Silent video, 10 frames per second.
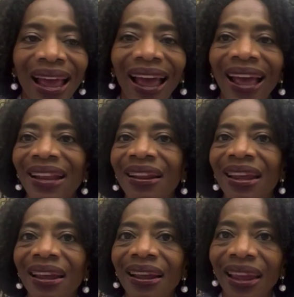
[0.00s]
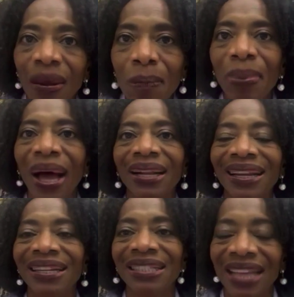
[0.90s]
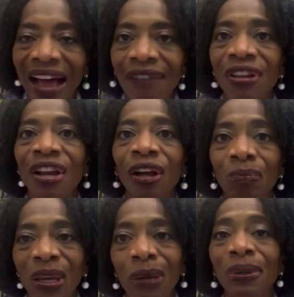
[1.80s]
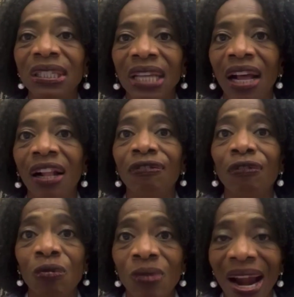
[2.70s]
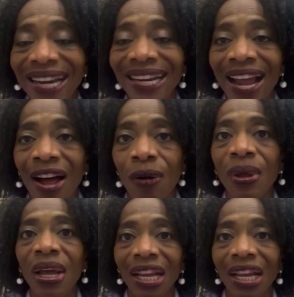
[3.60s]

and the impact that it's having on people's health right now,